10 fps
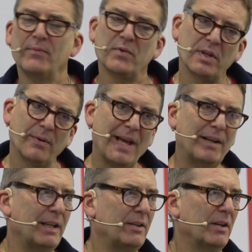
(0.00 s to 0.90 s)
So
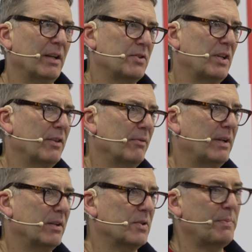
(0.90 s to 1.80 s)
aniline dyeing is the other end
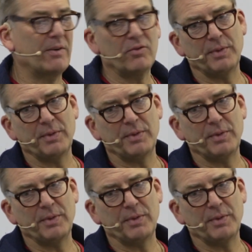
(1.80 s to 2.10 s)
of the spectrum.